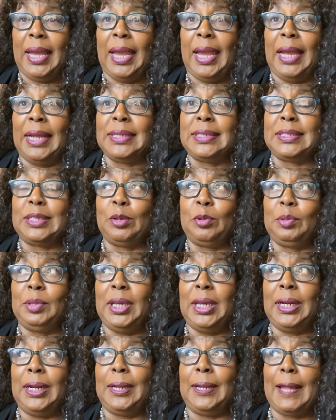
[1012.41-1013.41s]
And so
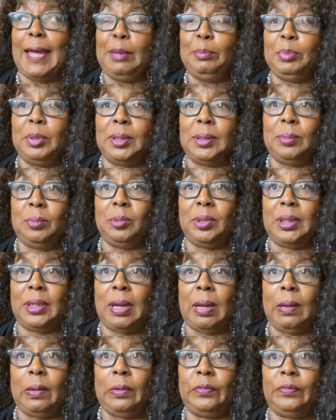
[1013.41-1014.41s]
then the light bulb went
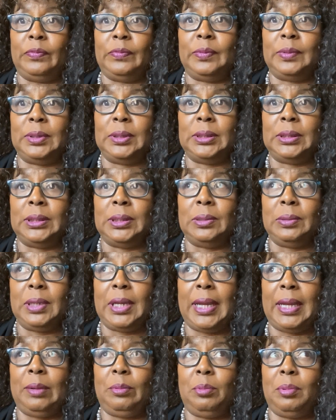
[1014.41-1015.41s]
off.
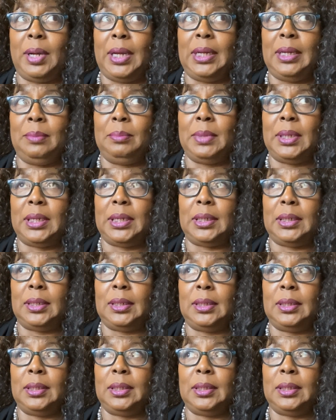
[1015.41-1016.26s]
Okay, wait a minute.